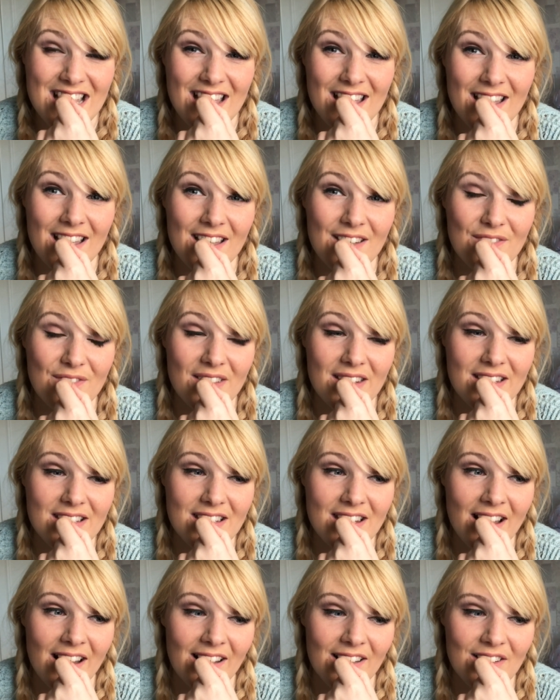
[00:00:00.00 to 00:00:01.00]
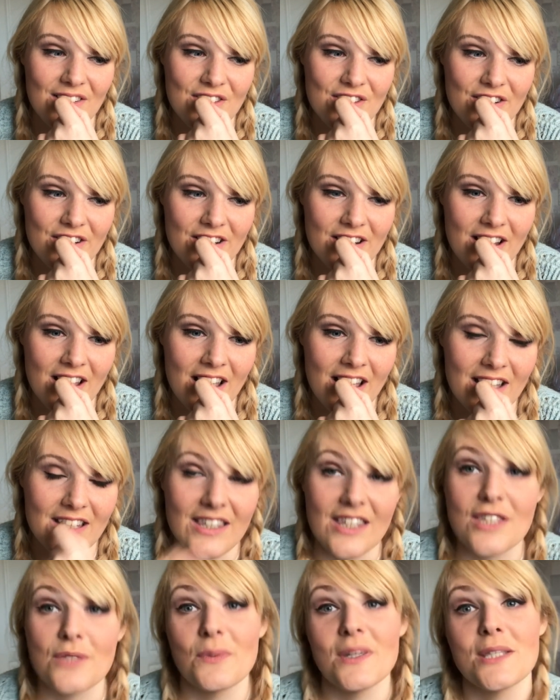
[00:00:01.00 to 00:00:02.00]
advent calendar, and
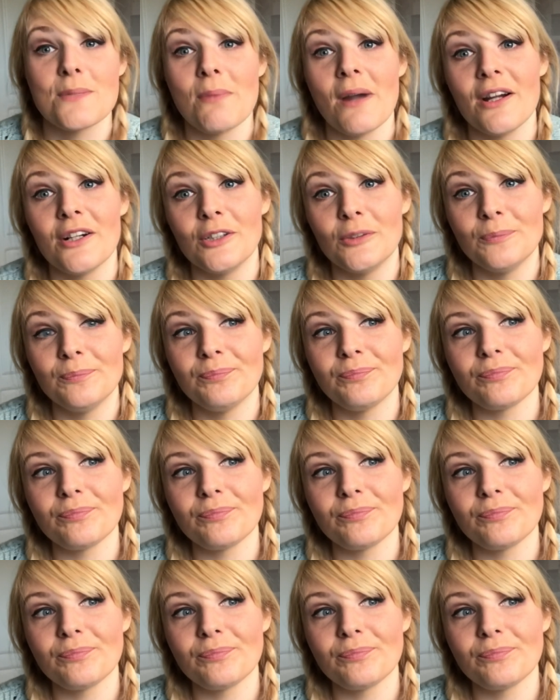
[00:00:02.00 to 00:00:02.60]
the Sweet Sparrow.